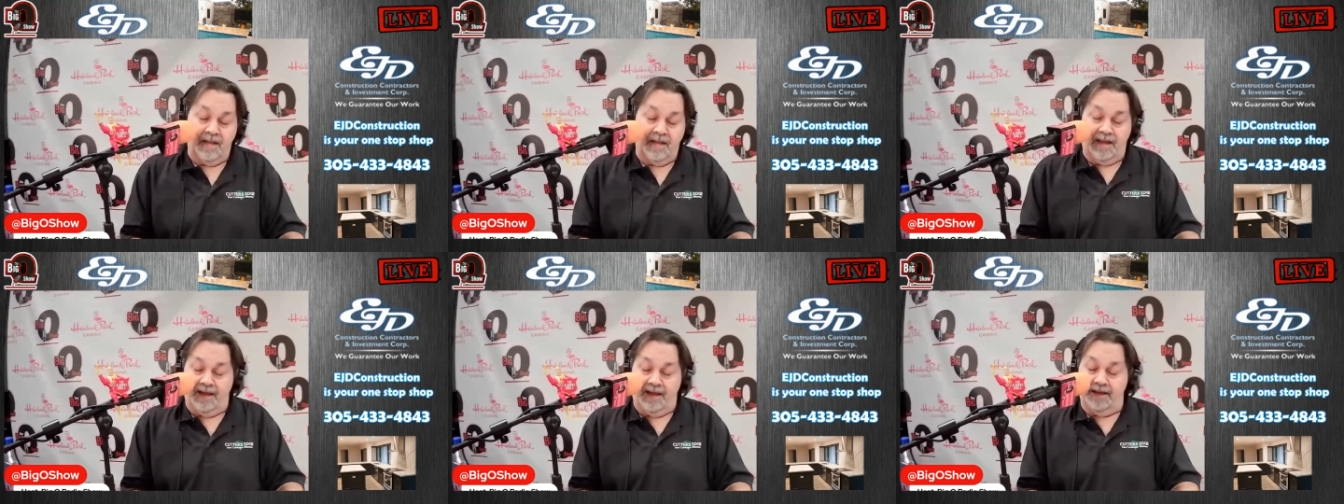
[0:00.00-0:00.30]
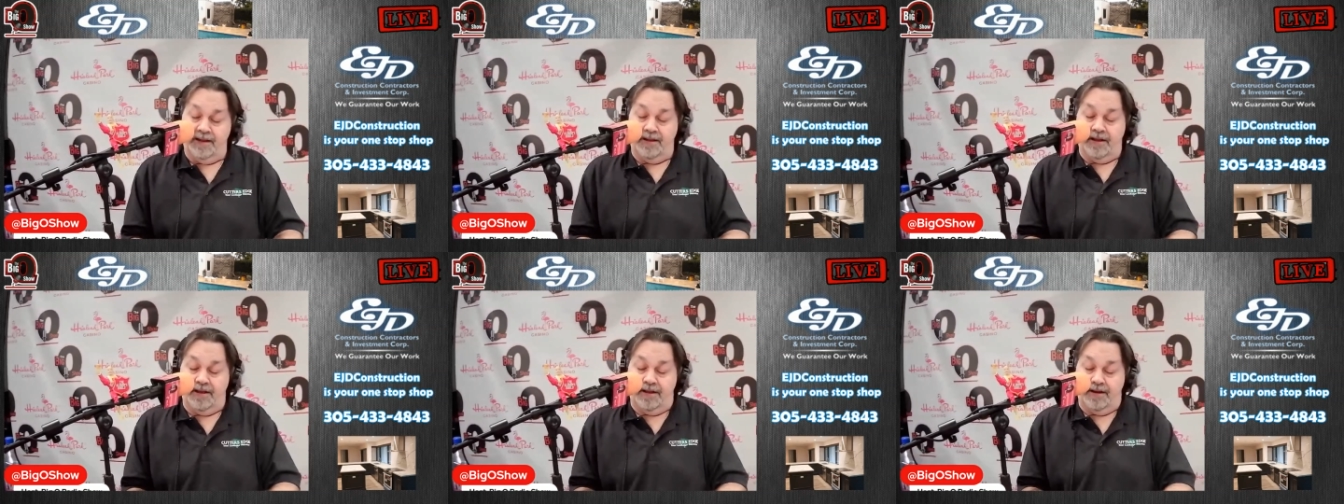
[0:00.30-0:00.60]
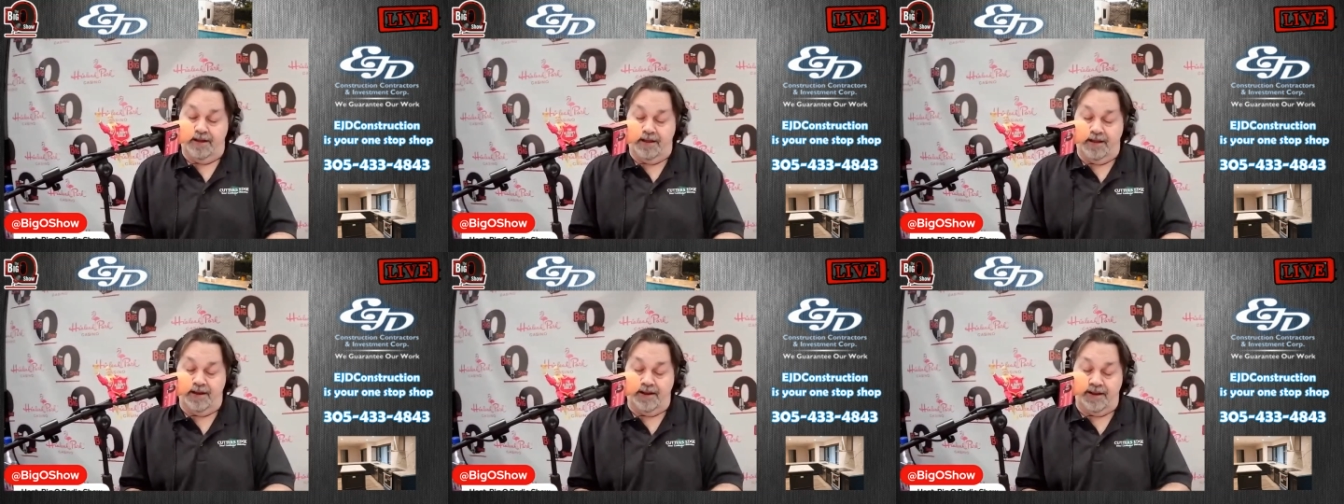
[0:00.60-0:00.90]
And, and,
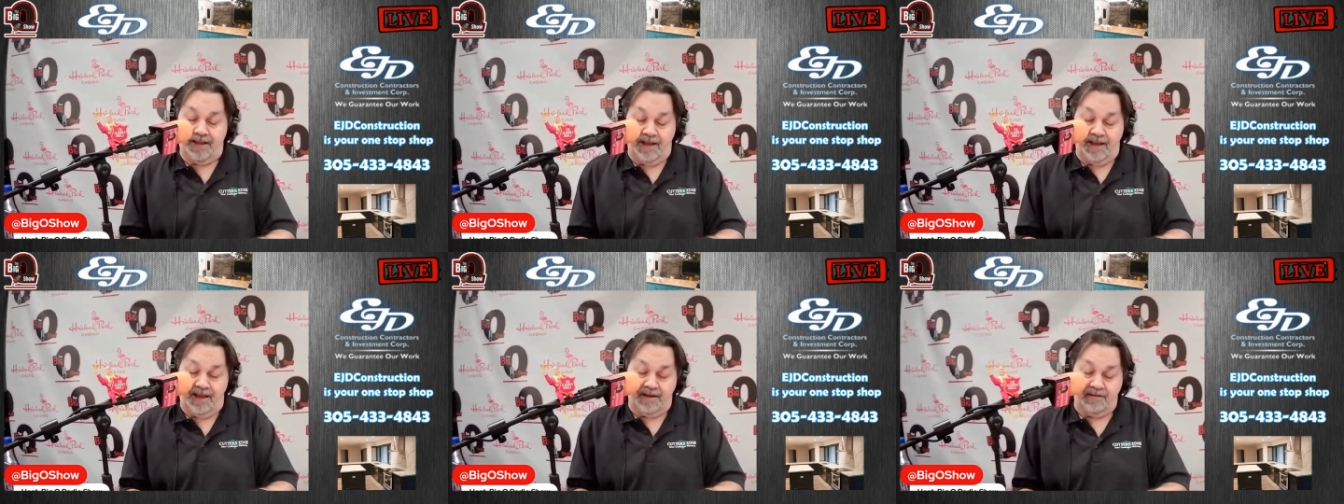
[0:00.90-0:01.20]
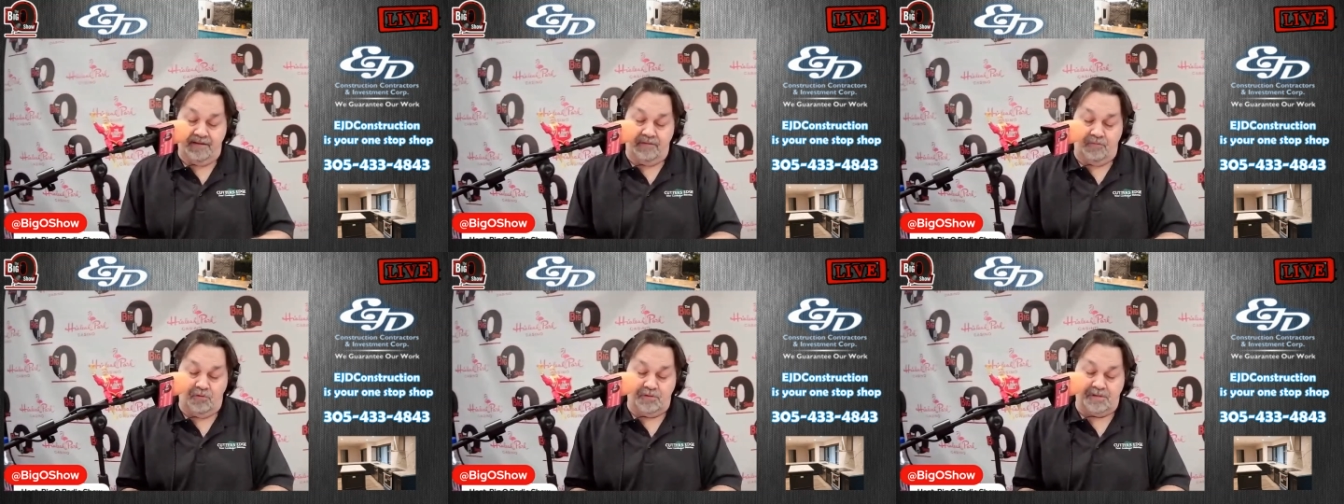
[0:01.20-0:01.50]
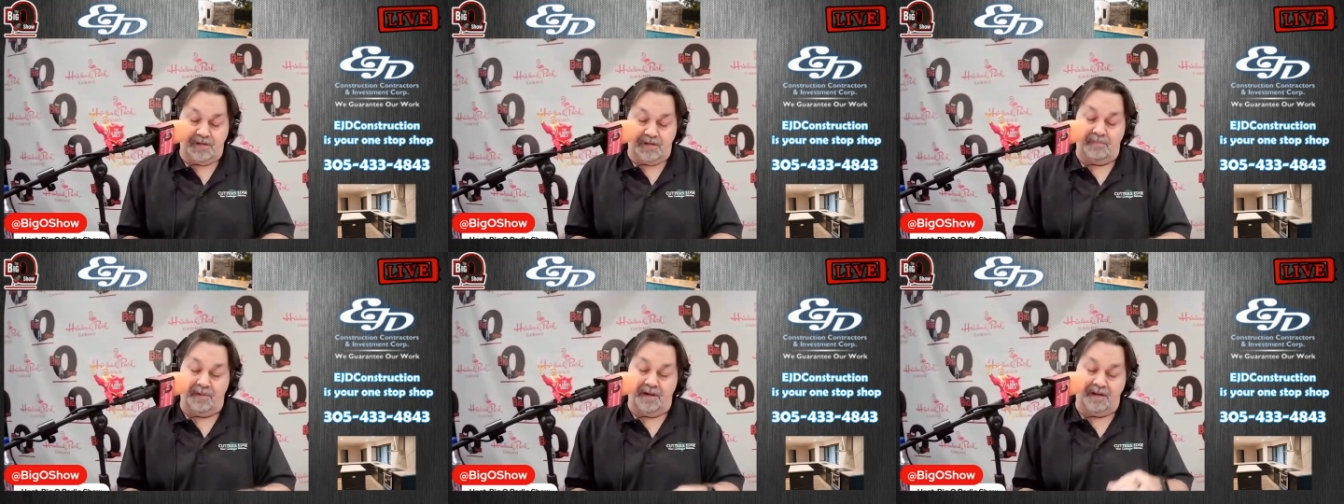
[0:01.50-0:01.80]
and again, we're
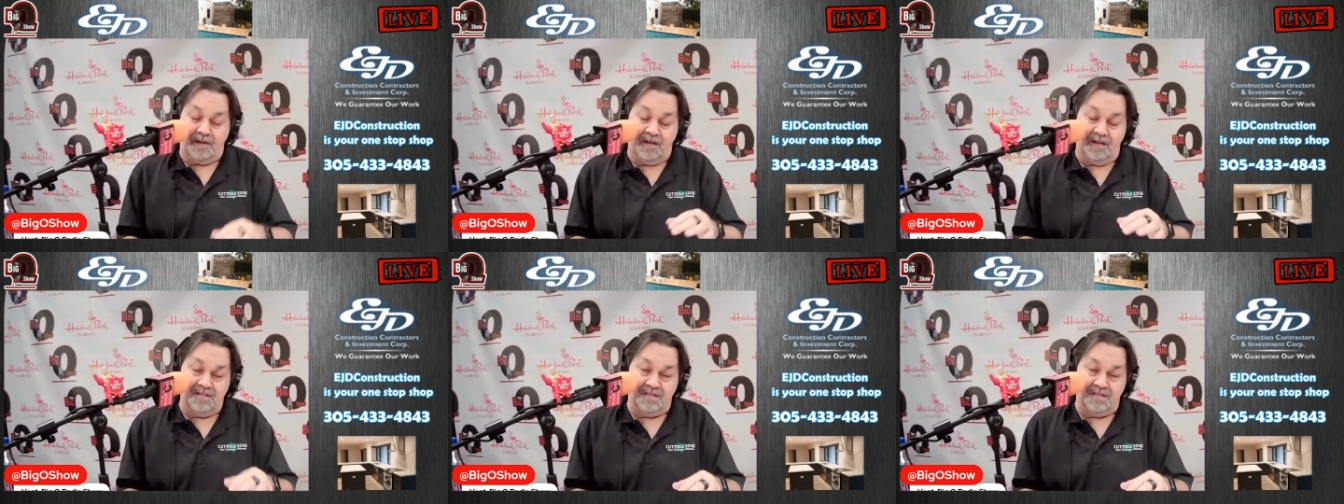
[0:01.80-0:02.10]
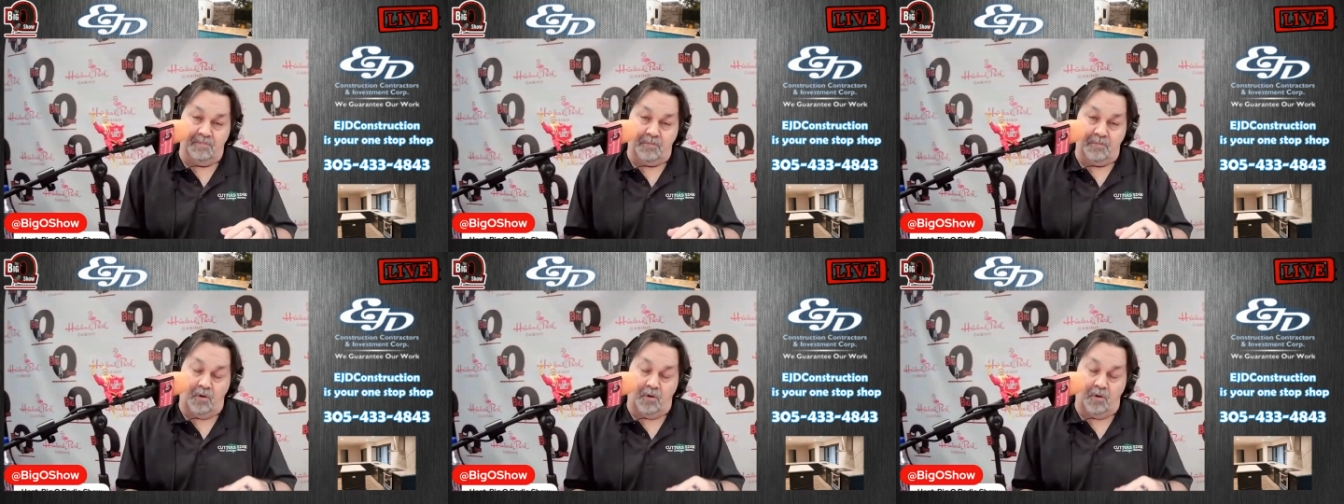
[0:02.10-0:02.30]
talking about custom